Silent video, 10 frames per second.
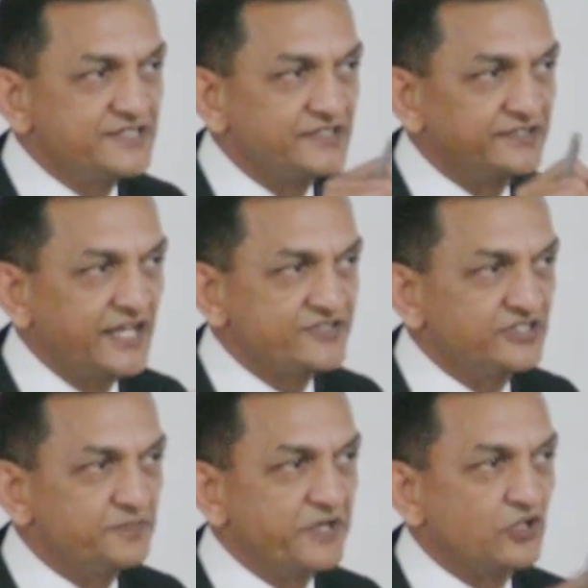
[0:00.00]
is a
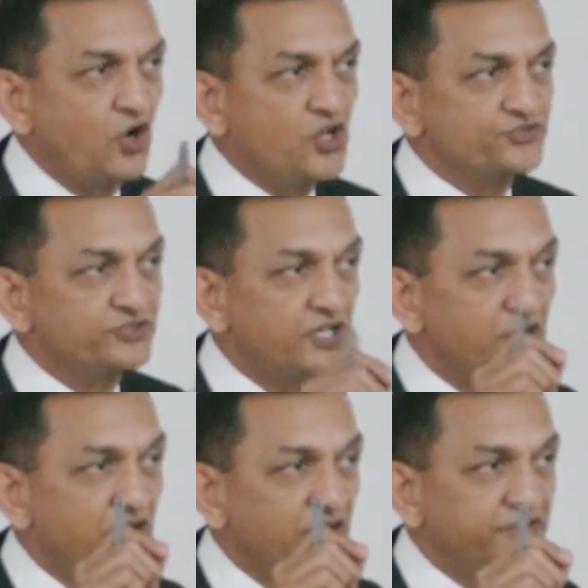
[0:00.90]
desert
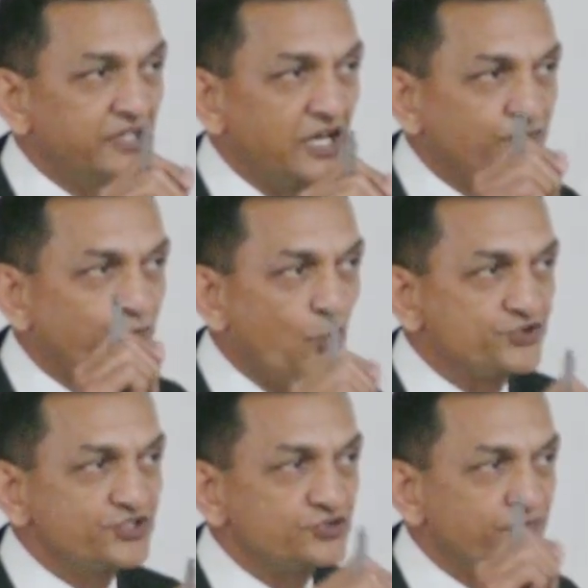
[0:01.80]
because there are
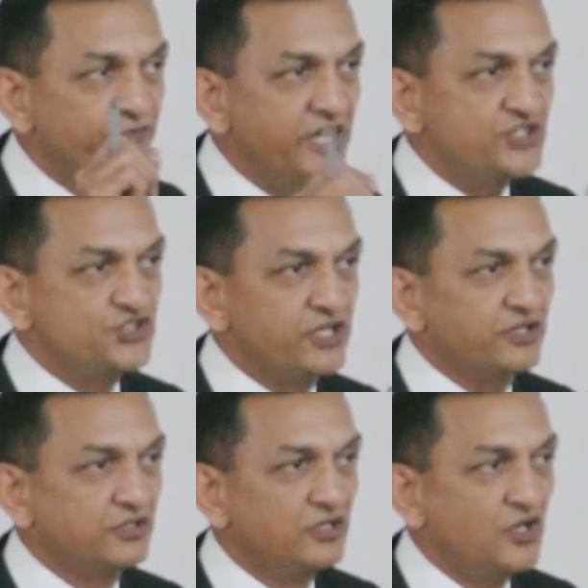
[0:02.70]
forces of
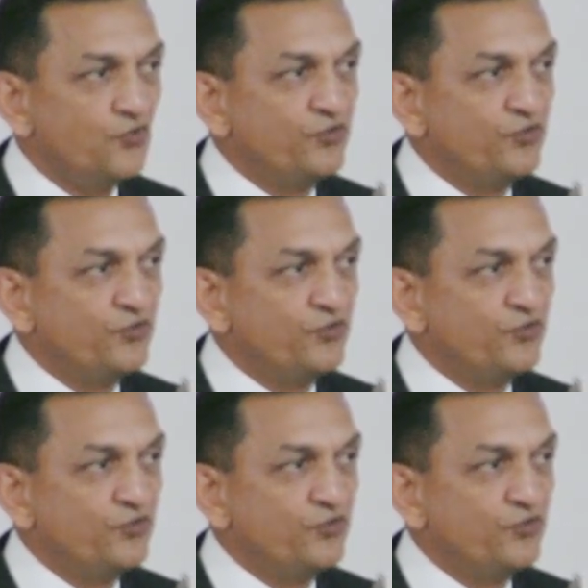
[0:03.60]
nature